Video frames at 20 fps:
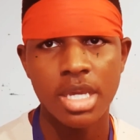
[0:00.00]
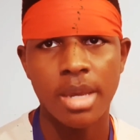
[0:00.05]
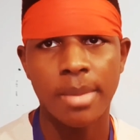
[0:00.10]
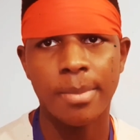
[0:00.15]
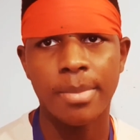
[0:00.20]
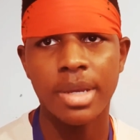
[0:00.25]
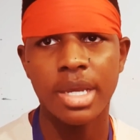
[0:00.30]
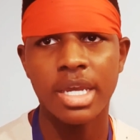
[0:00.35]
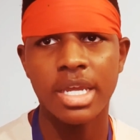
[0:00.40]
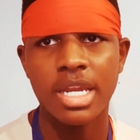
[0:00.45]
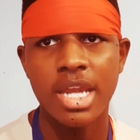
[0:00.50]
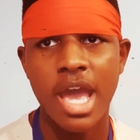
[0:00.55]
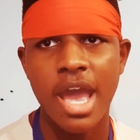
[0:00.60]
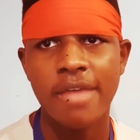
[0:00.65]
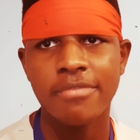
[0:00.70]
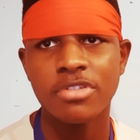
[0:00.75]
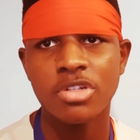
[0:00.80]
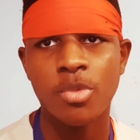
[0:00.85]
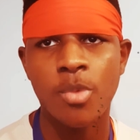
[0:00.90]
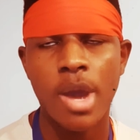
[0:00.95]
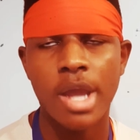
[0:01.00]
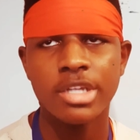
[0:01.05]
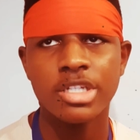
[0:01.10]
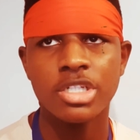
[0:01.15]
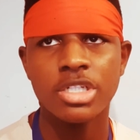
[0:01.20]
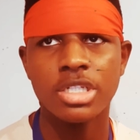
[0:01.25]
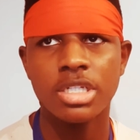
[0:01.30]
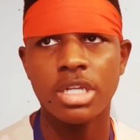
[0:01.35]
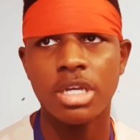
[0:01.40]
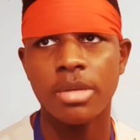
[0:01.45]
But after
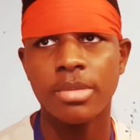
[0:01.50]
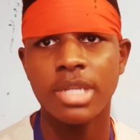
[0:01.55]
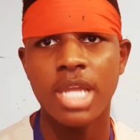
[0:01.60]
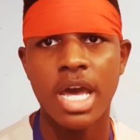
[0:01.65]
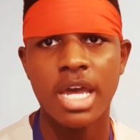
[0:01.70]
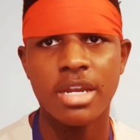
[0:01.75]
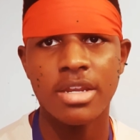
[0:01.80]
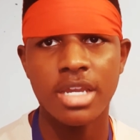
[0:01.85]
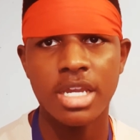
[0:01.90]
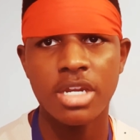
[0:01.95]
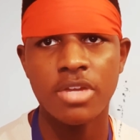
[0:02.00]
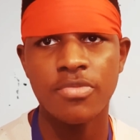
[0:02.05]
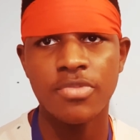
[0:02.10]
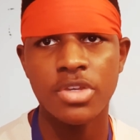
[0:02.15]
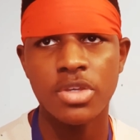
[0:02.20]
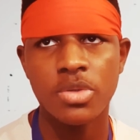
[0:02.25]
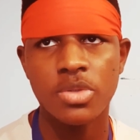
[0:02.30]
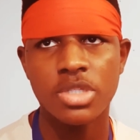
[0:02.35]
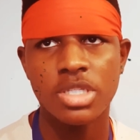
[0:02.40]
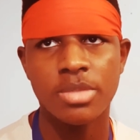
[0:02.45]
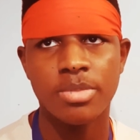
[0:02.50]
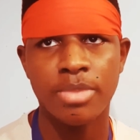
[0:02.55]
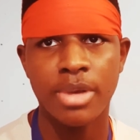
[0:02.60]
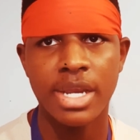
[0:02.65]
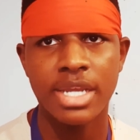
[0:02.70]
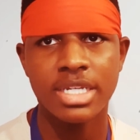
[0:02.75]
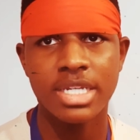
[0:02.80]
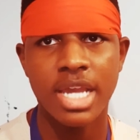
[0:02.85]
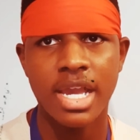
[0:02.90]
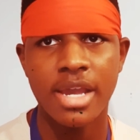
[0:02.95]
watching a lot of interviews and
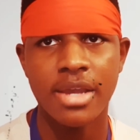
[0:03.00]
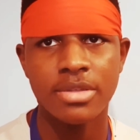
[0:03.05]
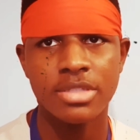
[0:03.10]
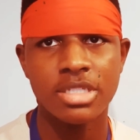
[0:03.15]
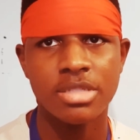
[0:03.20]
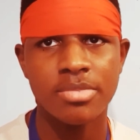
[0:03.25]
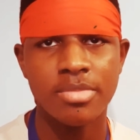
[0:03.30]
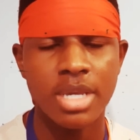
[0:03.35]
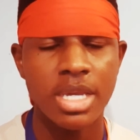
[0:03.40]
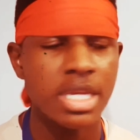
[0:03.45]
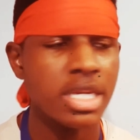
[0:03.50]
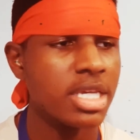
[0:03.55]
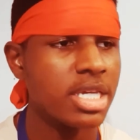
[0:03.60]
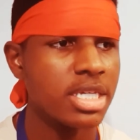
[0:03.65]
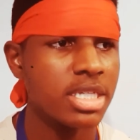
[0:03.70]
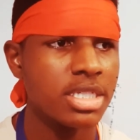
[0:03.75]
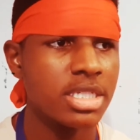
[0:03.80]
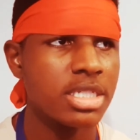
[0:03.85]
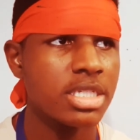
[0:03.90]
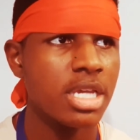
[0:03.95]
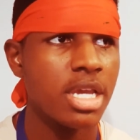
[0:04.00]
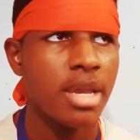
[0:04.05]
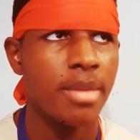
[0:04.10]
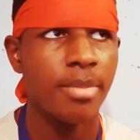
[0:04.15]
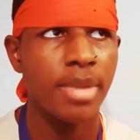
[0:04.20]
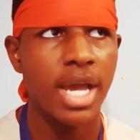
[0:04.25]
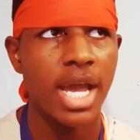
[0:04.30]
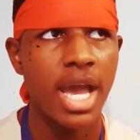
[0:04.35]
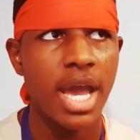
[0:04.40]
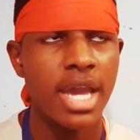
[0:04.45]
breakdowns and meanings
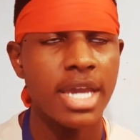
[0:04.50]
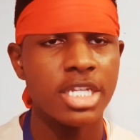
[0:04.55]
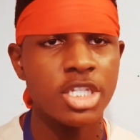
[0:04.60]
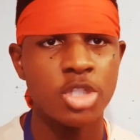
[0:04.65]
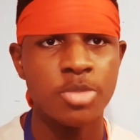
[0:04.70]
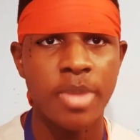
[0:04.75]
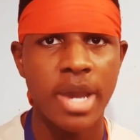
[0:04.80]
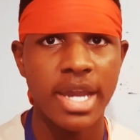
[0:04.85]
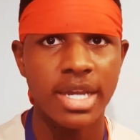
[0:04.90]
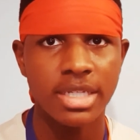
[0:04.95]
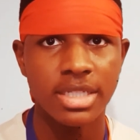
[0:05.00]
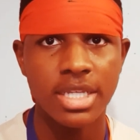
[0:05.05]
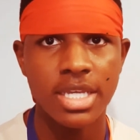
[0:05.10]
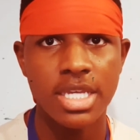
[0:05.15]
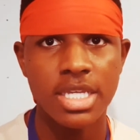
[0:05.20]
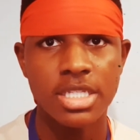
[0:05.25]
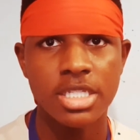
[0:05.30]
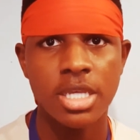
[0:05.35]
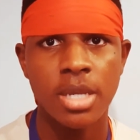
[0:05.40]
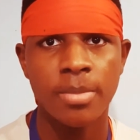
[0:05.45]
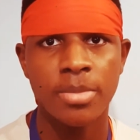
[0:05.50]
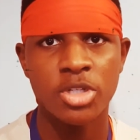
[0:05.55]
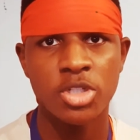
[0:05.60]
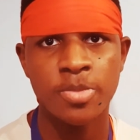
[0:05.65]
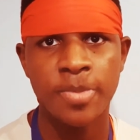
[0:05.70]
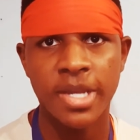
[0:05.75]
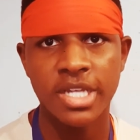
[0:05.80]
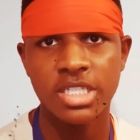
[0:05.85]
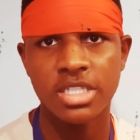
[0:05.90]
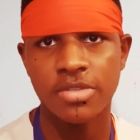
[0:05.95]
behind Spike Lee's
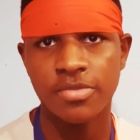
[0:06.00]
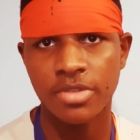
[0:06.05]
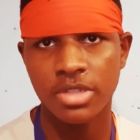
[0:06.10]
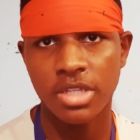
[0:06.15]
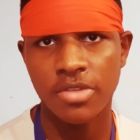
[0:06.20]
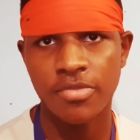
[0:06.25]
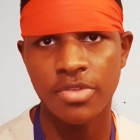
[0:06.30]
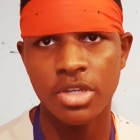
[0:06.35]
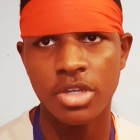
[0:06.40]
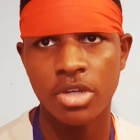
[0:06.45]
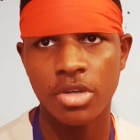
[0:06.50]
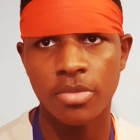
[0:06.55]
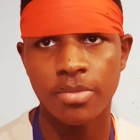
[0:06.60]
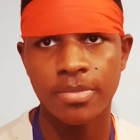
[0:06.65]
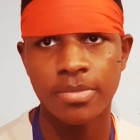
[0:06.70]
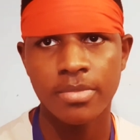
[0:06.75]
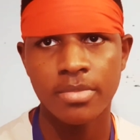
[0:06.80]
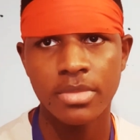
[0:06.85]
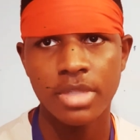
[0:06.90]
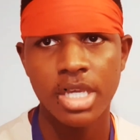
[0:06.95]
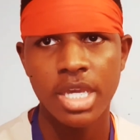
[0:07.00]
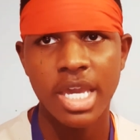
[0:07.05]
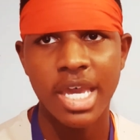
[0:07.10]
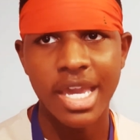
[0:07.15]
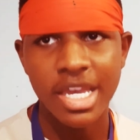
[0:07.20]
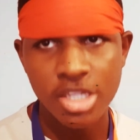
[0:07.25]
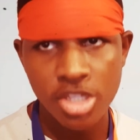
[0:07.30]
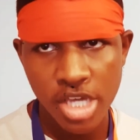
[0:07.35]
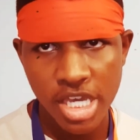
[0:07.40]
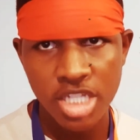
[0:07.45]
perspective of the film,
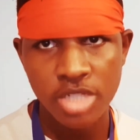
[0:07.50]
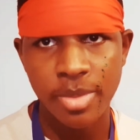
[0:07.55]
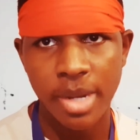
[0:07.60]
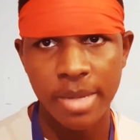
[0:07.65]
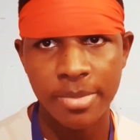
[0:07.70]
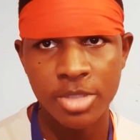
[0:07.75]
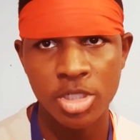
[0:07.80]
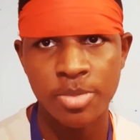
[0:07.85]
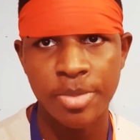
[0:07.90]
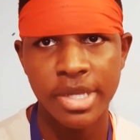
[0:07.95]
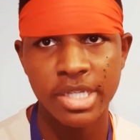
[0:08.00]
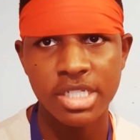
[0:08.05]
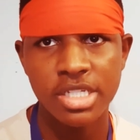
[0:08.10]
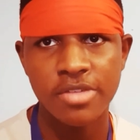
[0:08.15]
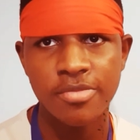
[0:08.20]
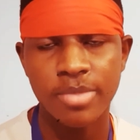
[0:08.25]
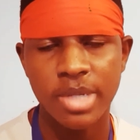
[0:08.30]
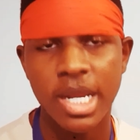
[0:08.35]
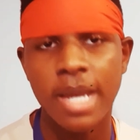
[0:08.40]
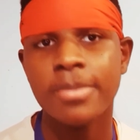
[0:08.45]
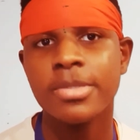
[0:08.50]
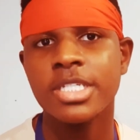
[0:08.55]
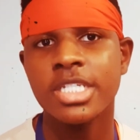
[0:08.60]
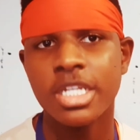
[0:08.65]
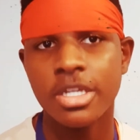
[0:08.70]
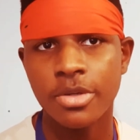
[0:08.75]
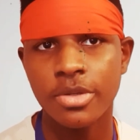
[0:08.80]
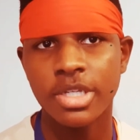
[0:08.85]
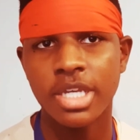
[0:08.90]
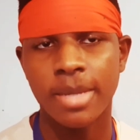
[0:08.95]
it changed my perspective. But I'm
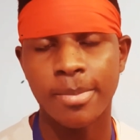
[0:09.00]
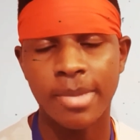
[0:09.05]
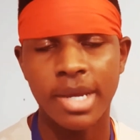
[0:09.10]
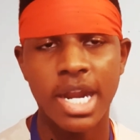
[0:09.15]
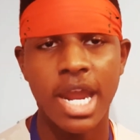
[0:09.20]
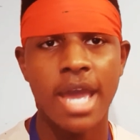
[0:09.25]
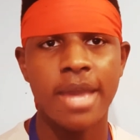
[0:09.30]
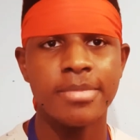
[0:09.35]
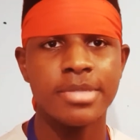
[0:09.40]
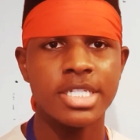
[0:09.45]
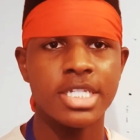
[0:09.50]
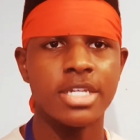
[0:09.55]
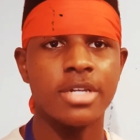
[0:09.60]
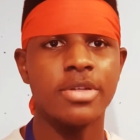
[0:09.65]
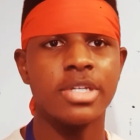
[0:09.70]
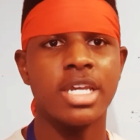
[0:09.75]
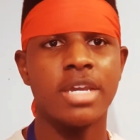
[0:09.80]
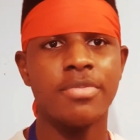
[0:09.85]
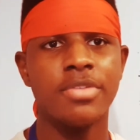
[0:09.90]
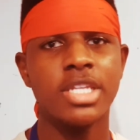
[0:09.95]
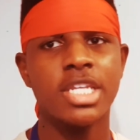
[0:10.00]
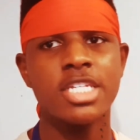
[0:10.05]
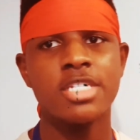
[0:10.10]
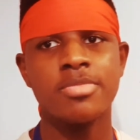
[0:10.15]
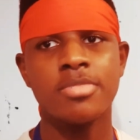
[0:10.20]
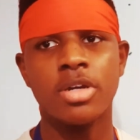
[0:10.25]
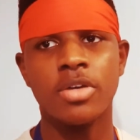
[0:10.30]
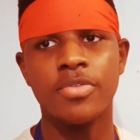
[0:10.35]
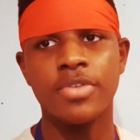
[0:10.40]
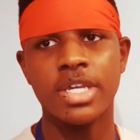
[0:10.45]
still giving this
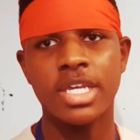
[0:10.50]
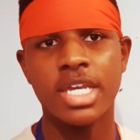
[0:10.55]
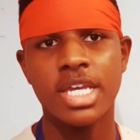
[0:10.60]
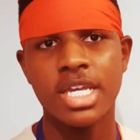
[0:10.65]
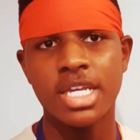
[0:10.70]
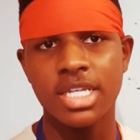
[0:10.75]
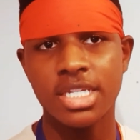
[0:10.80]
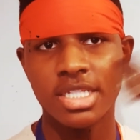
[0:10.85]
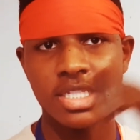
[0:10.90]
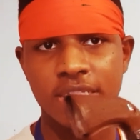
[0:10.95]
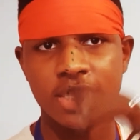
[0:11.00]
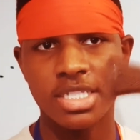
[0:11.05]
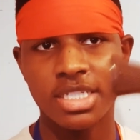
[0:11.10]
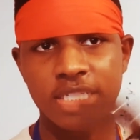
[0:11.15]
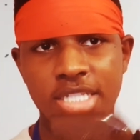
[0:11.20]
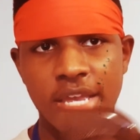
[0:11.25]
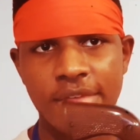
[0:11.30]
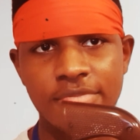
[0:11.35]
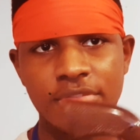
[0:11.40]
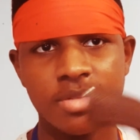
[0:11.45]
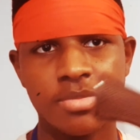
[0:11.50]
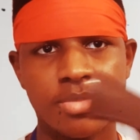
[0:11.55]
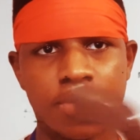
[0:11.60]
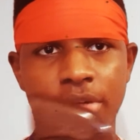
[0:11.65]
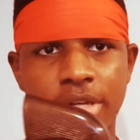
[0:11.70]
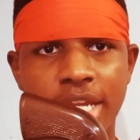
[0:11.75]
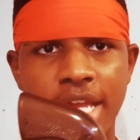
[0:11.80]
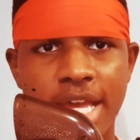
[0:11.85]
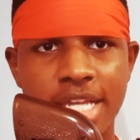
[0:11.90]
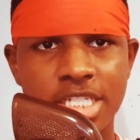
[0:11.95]
movie
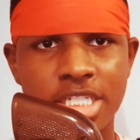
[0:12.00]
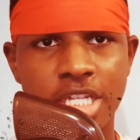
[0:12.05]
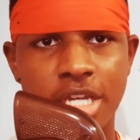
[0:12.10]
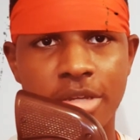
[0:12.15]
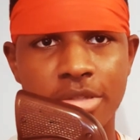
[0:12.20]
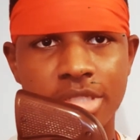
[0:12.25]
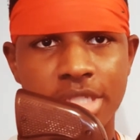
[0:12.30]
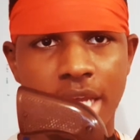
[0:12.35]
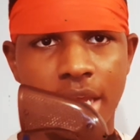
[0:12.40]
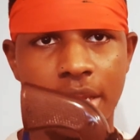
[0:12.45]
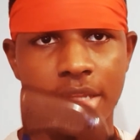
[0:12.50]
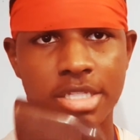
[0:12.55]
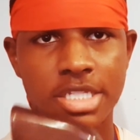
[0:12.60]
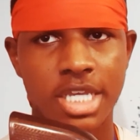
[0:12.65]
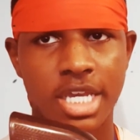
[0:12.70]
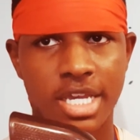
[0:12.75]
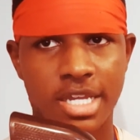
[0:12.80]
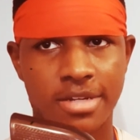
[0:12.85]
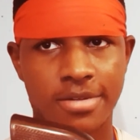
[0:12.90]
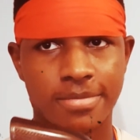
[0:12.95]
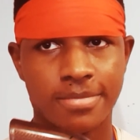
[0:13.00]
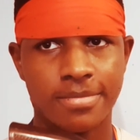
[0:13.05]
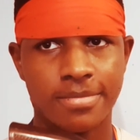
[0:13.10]
7.SOs out of 10.